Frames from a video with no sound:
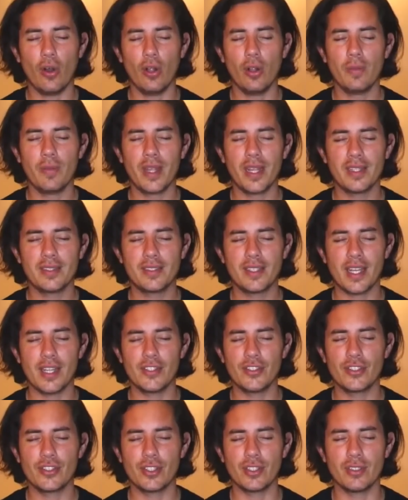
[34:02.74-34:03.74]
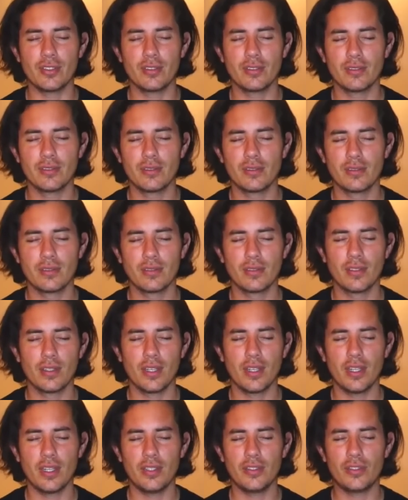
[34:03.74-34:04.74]
all my attention
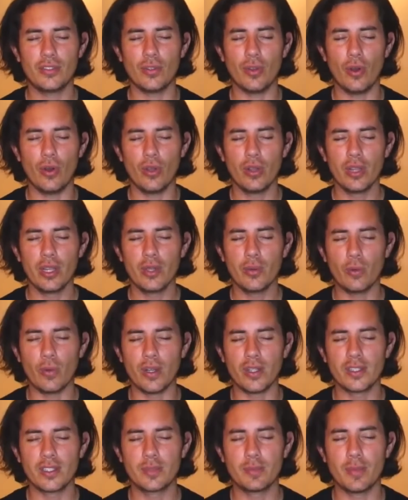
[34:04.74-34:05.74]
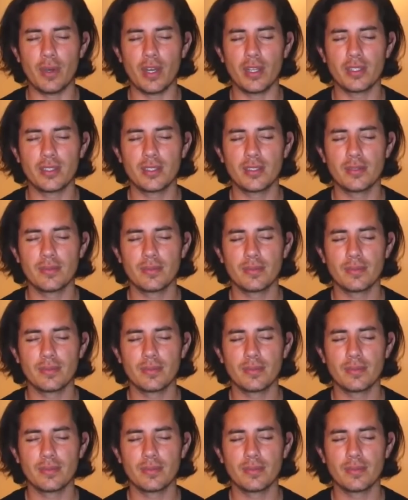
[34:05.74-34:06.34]
into only one spot.